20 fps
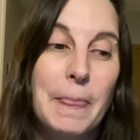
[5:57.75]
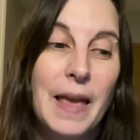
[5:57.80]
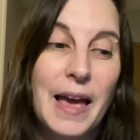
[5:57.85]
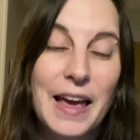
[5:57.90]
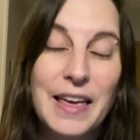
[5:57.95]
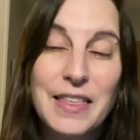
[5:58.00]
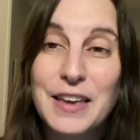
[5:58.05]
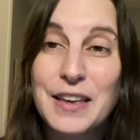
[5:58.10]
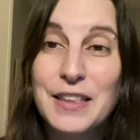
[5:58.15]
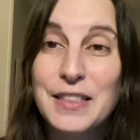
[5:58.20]

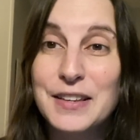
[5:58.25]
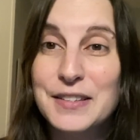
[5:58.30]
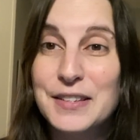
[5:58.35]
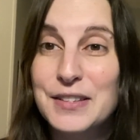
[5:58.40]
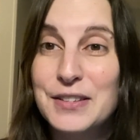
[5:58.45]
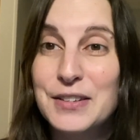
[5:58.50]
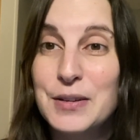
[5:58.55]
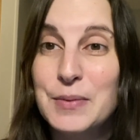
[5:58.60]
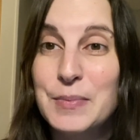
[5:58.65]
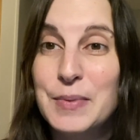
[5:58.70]
I think this
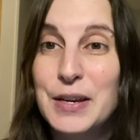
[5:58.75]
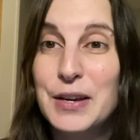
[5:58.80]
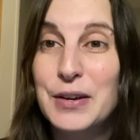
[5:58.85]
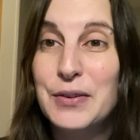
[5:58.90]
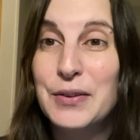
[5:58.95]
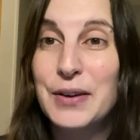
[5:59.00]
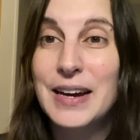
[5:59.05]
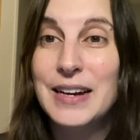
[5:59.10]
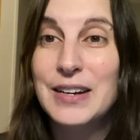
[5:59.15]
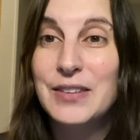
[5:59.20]
is going to be a
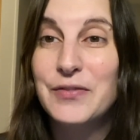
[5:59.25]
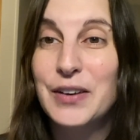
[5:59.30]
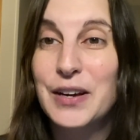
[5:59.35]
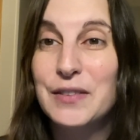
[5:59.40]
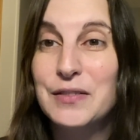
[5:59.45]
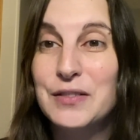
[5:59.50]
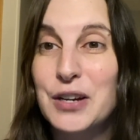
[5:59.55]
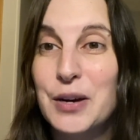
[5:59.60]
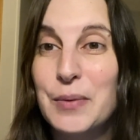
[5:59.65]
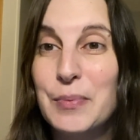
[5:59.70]
great
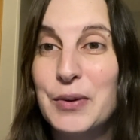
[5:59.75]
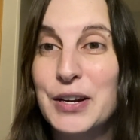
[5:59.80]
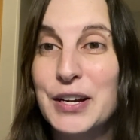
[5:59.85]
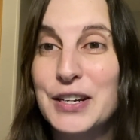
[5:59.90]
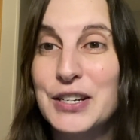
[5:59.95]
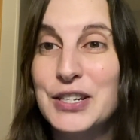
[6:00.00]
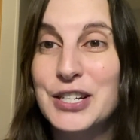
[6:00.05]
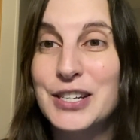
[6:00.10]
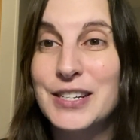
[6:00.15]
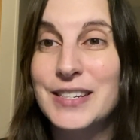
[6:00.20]
five-star
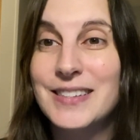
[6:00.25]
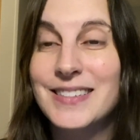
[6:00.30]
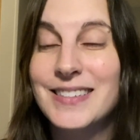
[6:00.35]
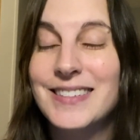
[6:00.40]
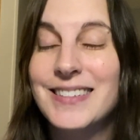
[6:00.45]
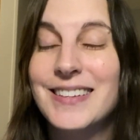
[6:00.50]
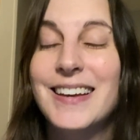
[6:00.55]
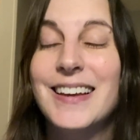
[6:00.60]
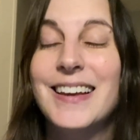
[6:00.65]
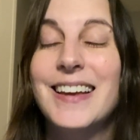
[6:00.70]

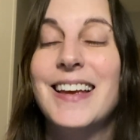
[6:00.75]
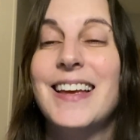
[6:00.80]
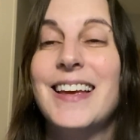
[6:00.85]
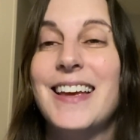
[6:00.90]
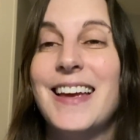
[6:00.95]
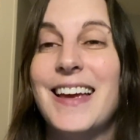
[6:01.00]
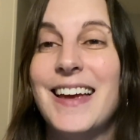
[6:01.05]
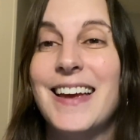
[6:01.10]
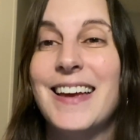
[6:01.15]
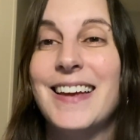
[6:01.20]
predictions,
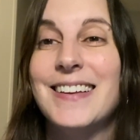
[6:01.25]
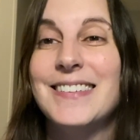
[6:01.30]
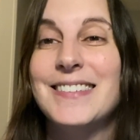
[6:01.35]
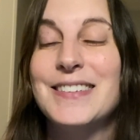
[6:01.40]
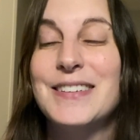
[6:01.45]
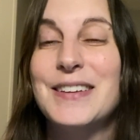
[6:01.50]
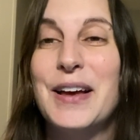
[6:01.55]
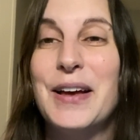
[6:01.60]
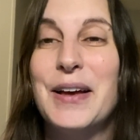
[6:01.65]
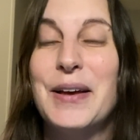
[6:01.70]

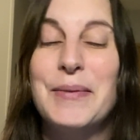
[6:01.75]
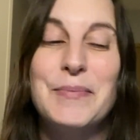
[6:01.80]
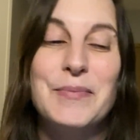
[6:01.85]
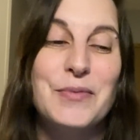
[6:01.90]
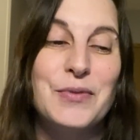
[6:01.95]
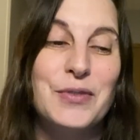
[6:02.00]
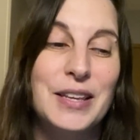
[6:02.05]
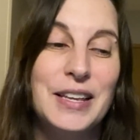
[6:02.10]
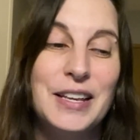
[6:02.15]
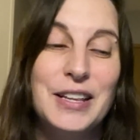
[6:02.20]
and I'm
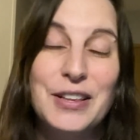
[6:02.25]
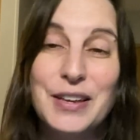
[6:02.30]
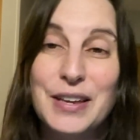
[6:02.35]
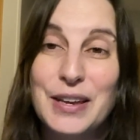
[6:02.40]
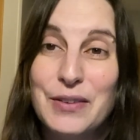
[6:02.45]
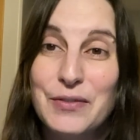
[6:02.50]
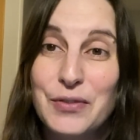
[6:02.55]
really looking